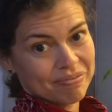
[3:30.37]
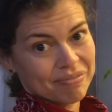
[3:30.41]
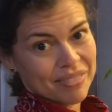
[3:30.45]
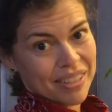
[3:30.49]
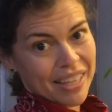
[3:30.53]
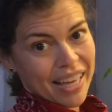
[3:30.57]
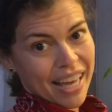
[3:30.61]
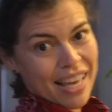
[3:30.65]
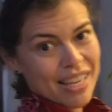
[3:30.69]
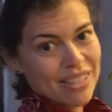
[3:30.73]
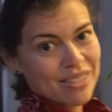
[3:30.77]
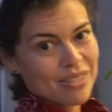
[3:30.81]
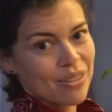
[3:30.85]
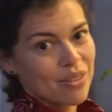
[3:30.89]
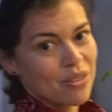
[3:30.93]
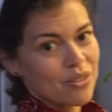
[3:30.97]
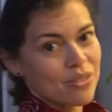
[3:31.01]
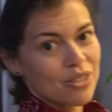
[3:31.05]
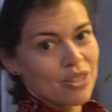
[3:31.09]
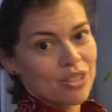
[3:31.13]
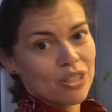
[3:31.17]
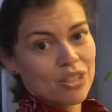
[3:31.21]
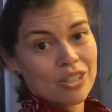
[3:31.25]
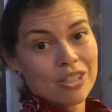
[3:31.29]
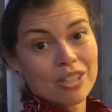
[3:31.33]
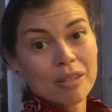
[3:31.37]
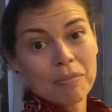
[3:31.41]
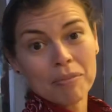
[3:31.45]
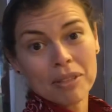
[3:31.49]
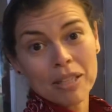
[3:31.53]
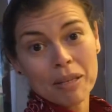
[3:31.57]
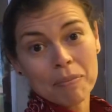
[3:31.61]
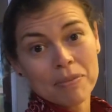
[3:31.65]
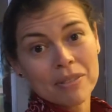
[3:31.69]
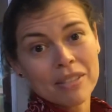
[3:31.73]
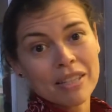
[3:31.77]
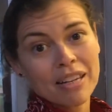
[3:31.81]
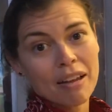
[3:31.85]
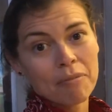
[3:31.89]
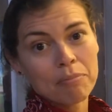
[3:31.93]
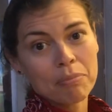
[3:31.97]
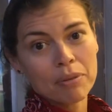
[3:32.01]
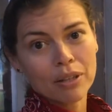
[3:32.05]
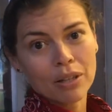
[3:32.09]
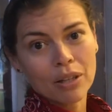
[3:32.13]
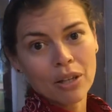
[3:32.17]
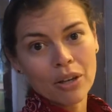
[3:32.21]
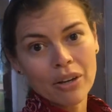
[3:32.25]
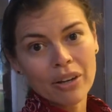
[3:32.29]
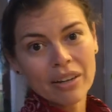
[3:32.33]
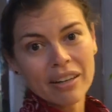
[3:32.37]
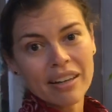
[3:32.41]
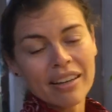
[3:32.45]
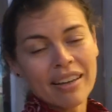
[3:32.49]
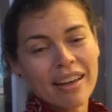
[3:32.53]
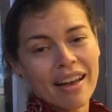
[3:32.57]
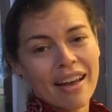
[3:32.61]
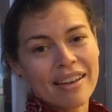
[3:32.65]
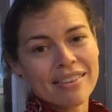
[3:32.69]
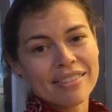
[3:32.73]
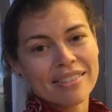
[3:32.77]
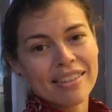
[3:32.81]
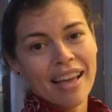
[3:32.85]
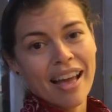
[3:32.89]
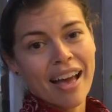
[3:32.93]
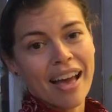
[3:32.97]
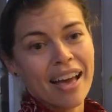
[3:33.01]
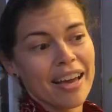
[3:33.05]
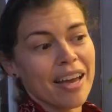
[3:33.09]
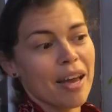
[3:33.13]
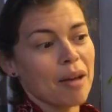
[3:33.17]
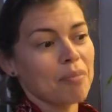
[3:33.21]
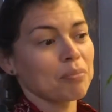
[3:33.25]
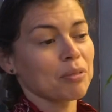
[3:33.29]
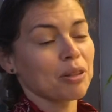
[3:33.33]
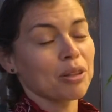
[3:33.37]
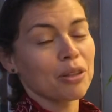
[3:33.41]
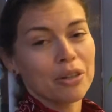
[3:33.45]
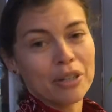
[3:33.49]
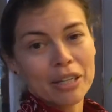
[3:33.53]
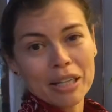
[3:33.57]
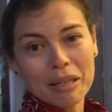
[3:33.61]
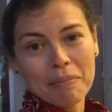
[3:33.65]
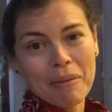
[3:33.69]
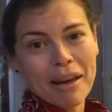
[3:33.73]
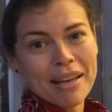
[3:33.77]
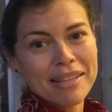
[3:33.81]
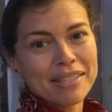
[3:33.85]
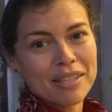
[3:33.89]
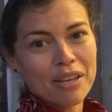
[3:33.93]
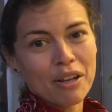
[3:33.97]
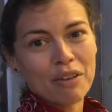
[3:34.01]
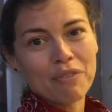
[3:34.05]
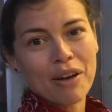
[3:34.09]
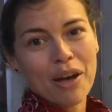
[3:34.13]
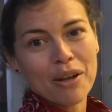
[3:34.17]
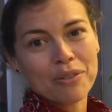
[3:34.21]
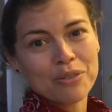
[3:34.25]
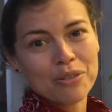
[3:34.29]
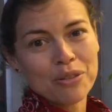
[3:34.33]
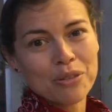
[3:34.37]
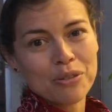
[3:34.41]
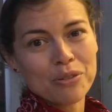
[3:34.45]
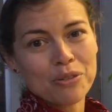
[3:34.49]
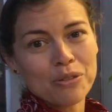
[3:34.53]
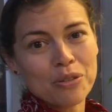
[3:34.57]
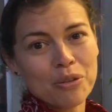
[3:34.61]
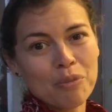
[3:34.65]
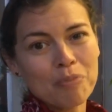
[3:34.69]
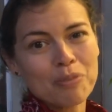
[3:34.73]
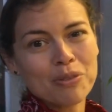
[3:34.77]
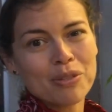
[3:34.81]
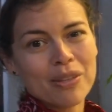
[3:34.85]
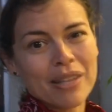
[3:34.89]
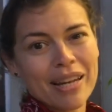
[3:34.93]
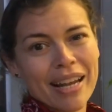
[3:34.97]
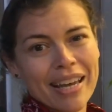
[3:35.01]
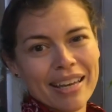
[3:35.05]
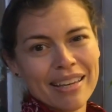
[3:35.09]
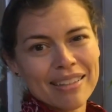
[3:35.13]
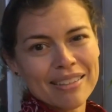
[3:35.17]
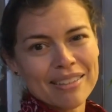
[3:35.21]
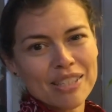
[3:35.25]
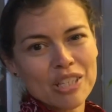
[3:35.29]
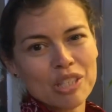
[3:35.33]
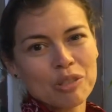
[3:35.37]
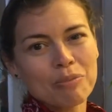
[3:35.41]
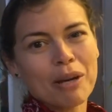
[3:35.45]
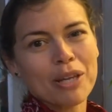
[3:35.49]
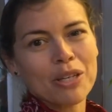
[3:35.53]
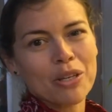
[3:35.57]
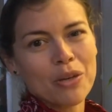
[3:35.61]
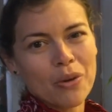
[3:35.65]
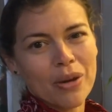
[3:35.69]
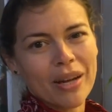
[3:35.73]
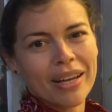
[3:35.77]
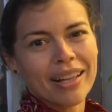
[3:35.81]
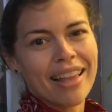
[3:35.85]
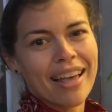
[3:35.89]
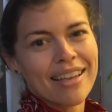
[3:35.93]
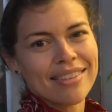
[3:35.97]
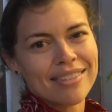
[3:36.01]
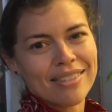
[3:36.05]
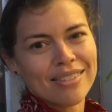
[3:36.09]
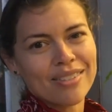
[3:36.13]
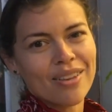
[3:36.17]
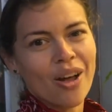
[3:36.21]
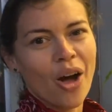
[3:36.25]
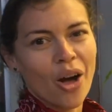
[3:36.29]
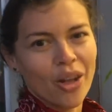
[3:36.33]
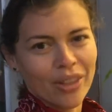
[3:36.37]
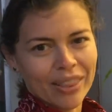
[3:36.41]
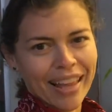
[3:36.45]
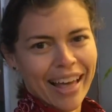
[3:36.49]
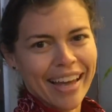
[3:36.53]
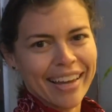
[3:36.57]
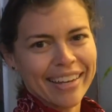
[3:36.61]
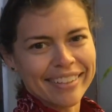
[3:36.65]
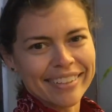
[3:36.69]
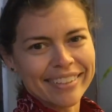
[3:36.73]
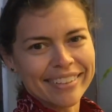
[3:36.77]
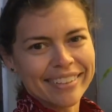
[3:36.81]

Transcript: Okay, so those are just some tips that I've been learning as I am learning myself how to use Zoom so that I can teach my yoga classes online.